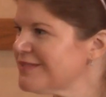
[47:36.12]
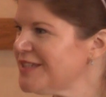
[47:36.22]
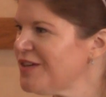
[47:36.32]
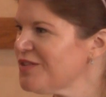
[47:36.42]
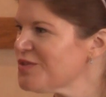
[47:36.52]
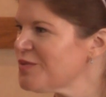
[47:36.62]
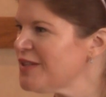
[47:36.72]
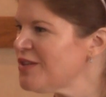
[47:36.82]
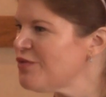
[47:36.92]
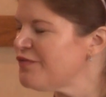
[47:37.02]
See how there's
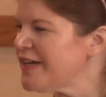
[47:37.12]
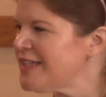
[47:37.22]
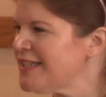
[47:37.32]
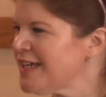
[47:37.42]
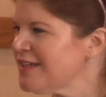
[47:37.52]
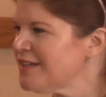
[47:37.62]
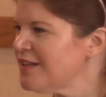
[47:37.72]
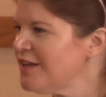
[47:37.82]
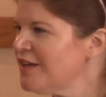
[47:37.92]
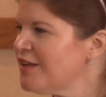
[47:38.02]
really no fight in that?
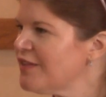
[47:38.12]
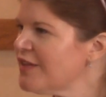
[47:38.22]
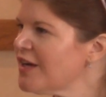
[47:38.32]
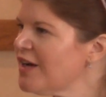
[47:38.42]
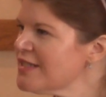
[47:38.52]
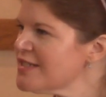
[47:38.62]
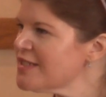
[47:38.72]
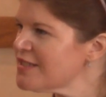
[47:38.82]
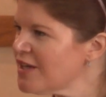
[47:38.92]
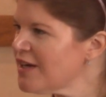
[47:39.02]
The
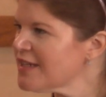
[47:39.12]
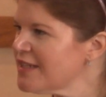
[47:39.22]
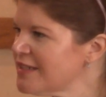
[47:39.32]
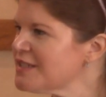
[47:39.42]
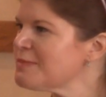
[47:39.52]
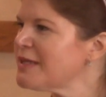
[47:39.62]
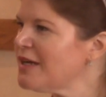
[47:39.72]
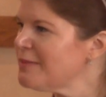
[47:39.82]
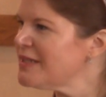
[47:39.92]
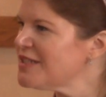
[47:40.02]
constant talking has
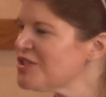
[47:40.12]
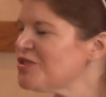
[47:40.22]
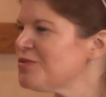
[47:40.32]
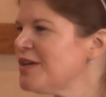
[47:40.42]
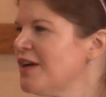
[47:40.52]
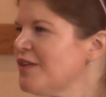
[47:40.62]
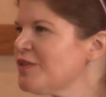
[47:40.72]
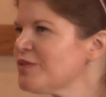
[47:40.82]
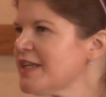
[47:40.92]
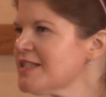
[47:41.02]
become an issue.
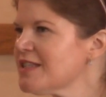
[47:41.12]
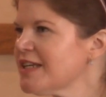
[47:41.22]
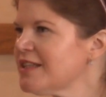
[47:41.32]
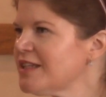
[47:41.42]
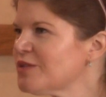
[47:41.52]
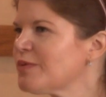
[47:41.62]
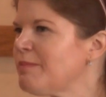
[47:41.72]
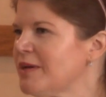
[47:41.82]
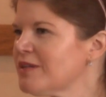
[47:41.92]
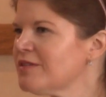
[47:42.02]
They're less likely to
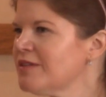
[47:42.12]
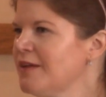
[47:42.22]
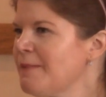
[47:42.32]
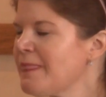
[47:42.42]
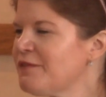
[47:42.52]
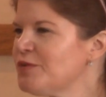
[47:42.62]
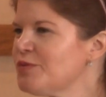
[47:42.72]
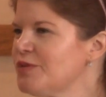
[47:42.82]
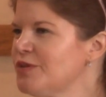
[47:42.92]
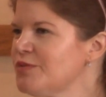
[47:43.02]
rebuttal if you
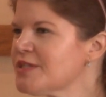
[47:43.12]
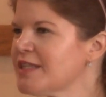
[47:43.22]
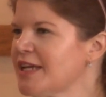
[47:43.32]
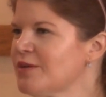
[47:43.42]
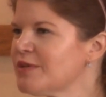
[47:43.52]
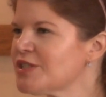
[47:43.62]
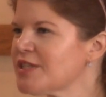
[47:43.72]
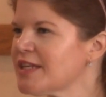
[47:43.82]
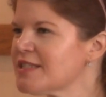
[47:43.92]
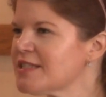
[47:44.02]
use language
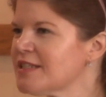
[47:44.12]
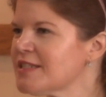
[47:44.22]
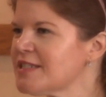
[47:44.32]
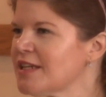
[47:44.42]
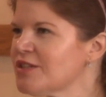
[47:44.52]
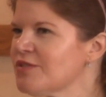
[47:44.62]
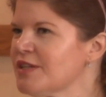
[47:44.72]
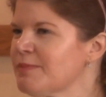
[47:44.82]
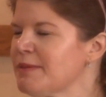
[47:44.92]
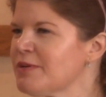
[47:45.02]
that's instead. Do you
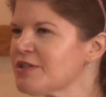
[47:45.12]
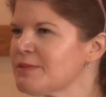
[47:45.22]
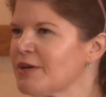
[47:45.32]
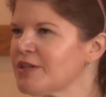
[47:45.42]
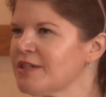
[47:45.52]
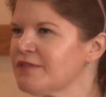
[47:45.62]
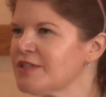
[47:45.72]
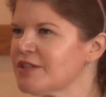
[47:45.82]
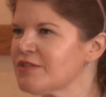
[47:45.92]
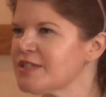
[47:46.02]
think people are smart enough
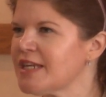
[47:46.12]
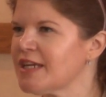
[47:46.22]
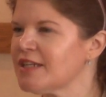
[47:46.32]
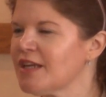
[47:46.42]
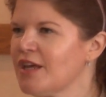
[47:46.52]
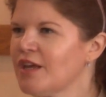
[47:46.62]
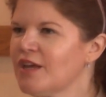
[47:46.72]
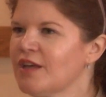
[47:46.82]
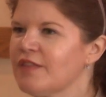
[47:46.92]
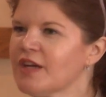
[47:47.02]
to understand
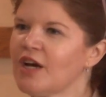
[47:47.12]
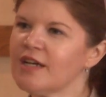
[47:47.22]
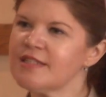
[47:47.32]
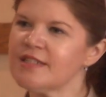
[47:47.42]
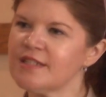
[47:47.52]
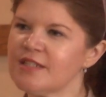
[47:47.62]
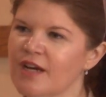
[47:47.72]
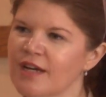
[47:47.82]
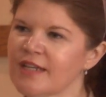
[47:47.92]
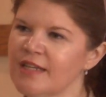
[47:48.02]
the constant
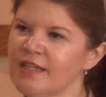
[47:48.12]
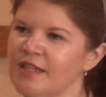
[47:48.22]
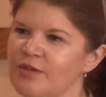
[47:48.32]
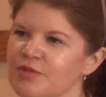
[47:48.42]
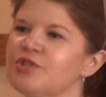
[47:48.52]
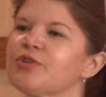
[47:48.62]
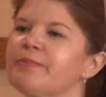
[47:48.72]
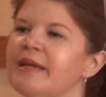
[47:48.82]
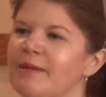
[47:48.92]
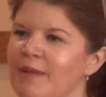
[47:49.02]
talking equals your
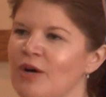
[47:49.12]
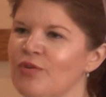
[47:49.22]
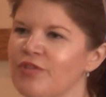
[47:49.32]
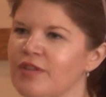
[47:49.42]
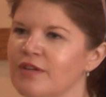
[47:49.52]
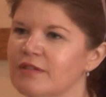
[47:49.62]
big mouth?